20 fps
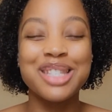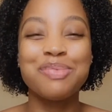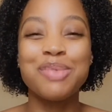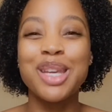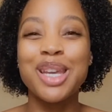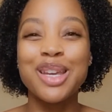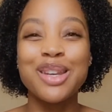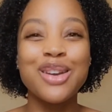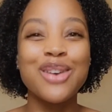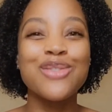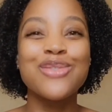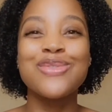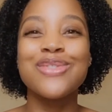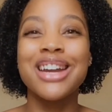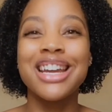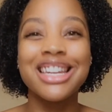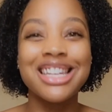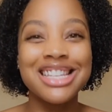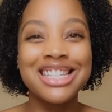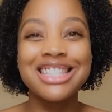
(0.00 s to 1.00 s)
Speaking of
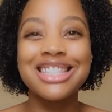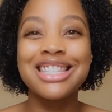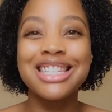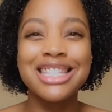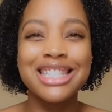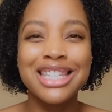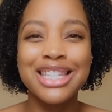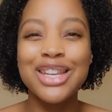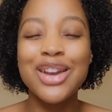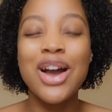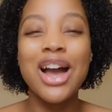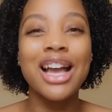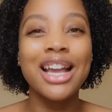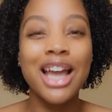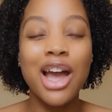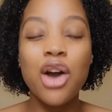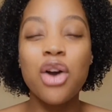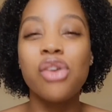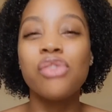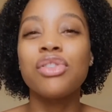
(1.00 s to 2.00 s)
rainy season, y'all, I
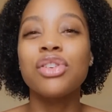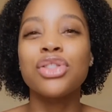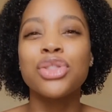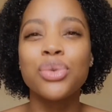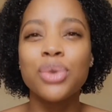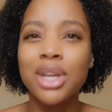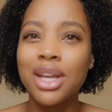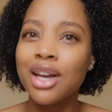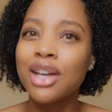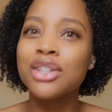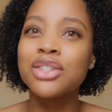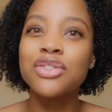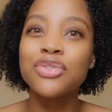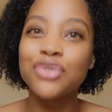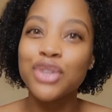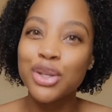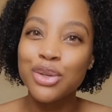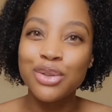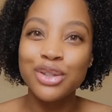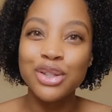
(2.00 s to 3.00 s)
got over 300
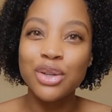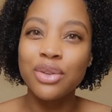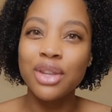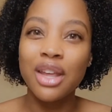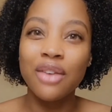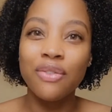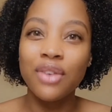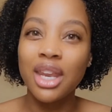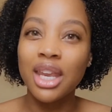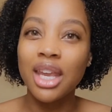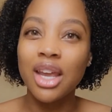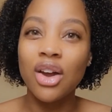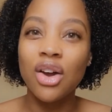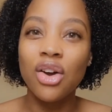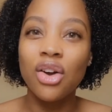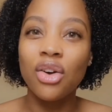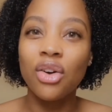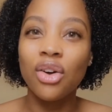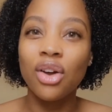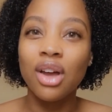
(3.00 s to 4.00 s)
views on that
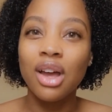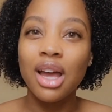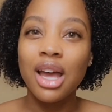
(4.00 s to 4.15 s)
video.